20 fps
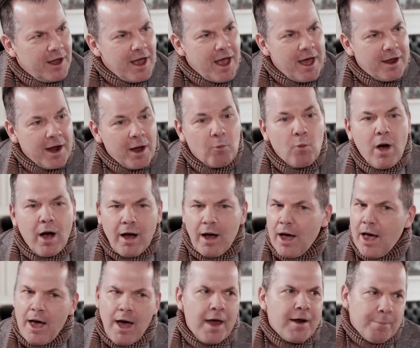
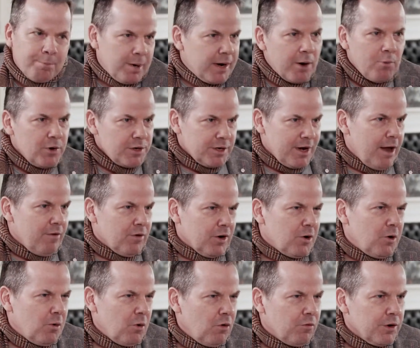But I wouldn't ever
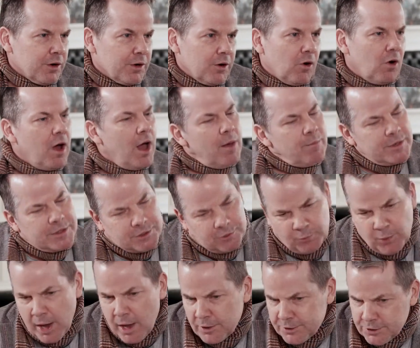go over and go, Mr.
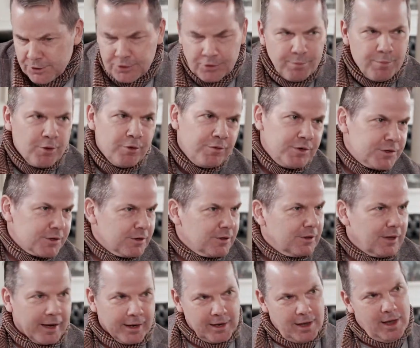Wilder, your movies are
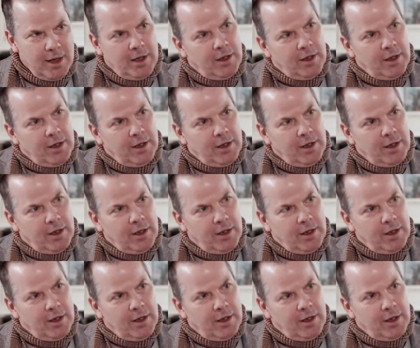like,